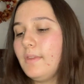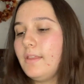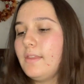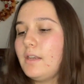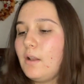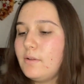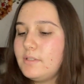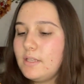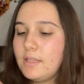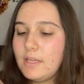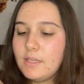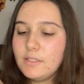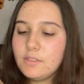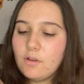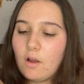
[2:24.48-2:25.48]
The notes on
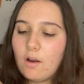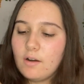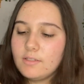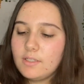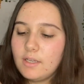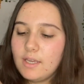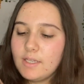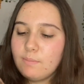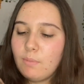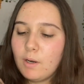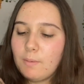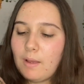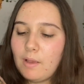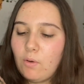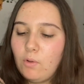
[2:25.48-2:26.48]
this are Sunkissed
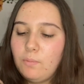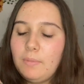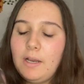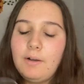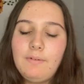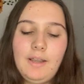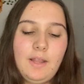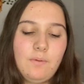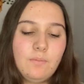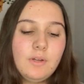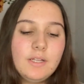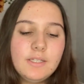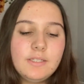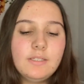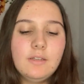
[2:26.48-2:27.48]
Bergamot, Golden Pear, and Radiant
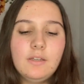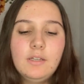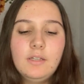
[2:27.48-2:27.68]
Woods.